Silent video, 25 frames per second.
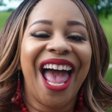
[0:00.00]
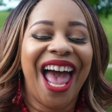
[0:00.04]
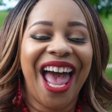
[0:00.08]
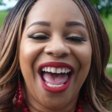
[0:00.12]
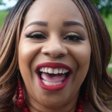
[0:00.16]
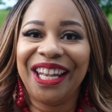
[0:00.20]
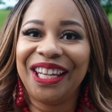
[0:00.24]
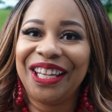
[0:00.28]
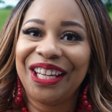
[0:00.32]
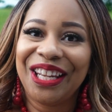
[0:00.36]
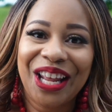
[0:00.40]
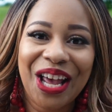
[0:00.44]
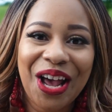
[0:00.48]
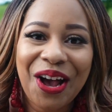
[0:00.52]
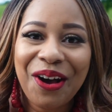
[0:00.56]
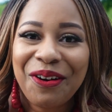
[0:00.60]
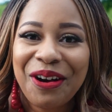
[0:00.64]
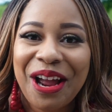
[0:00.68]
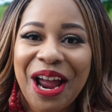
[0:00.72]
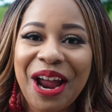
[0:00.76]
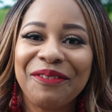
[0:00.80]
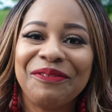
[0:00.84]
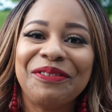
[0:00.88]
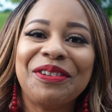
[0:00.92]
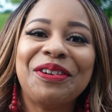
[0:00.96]
Hello
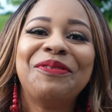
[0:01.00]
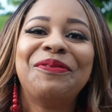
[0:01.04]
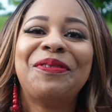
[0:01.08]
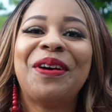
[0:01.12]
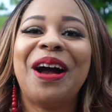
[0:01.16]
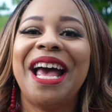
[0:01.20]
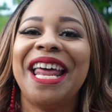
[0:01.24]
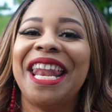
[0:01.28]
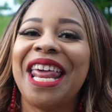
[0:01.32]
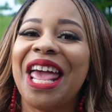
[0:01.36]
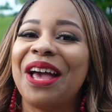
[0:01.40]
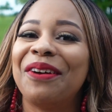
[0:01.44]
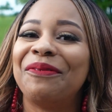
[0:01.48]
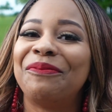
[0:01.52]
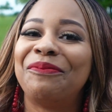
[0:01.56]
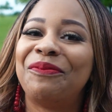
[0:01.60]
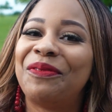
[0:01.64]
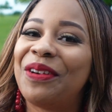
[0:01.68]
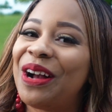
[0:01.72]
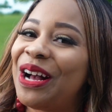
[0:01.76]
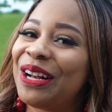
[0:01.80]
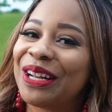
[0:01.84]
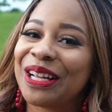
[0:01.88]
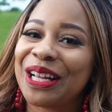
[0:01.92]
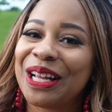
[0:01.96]
everyone, and
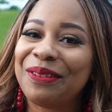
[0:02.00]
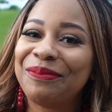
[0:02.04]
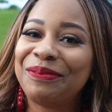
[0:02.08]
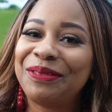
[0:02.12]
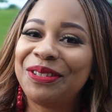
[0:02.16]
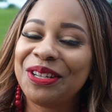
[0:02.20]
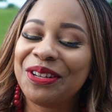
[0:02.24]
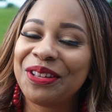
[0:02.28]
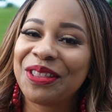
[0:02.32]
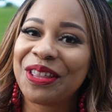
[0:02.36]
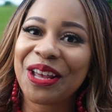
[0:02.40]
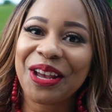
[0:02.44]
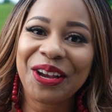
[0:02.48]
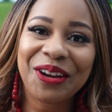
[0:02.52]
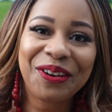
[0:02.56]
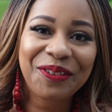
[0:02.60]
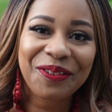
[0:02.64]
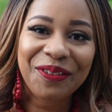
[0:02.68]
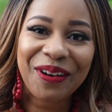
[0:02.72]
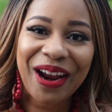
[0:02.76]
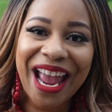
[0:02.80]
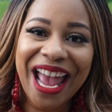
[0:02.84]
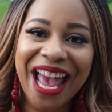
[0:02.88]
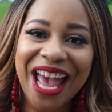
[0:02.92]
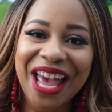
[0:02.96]
welcome to the
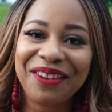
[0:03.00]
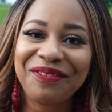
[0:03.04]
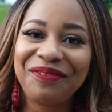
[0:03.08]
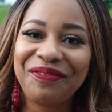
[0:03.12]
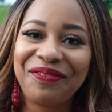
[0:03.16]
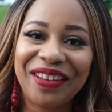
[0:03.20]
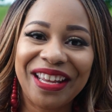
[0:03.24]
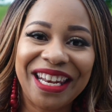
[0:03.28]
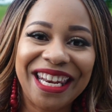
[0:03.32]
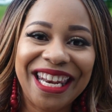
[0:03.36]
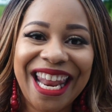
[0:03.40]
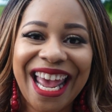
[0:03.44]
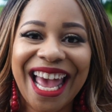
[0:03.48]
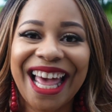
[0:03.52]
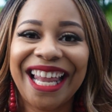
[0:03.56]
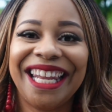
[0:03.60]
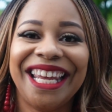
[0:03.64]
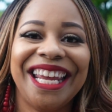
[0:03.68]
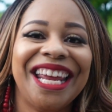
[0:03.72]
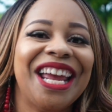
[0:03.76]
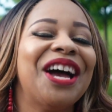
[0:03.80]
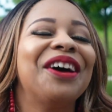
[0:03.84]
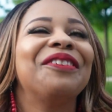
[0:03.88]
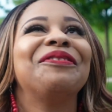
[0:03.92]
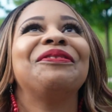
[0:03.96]
grand
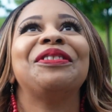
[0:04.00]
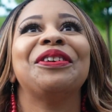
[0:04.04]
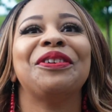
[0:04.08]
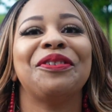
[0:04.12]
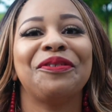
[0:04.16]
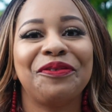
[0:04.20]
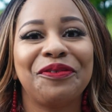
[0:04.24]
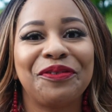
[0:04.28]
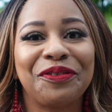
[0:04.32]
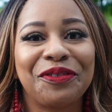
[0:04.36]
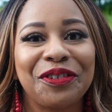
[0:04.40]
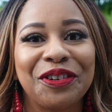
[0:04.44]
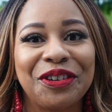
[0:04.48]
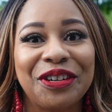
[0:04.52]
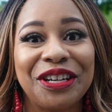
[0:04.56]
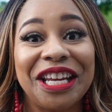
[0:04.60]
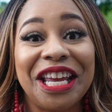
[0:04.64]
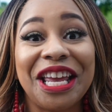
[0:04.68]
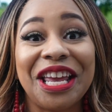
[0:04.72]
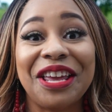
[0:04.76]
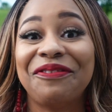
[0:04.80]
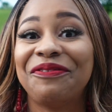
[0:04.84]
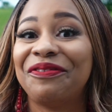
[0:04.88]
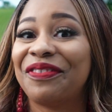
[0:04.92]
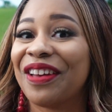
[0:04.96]
finale of the
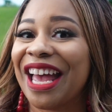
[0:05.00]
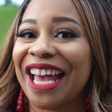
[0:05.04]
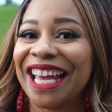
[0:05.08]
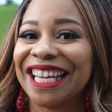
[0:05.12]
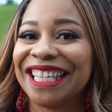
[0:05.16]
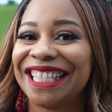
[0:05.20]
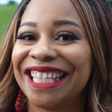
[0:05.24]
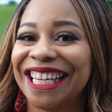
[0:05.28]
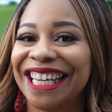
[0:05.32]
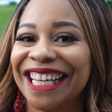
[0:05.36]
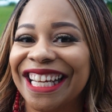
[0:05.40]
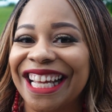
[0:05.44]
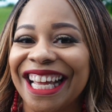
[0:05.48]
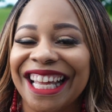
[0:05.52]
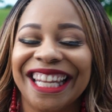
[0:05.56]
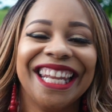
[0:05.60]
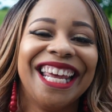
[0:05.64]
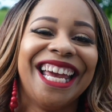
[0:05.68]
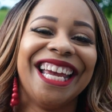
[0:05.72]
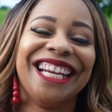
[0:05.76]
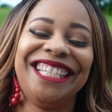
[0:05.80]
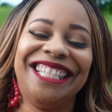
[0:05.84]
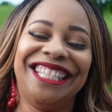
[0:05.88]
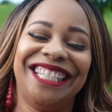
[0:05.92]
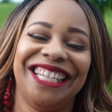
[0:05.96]
Fruity Fashion
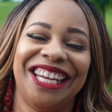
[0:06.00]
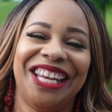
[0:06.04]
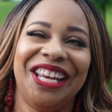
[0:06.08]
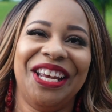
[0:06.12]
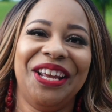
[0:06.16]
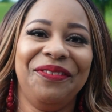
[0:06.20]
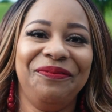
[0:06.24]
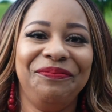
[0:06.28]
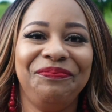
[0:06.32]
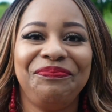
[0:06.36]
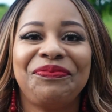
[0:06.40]
Collection.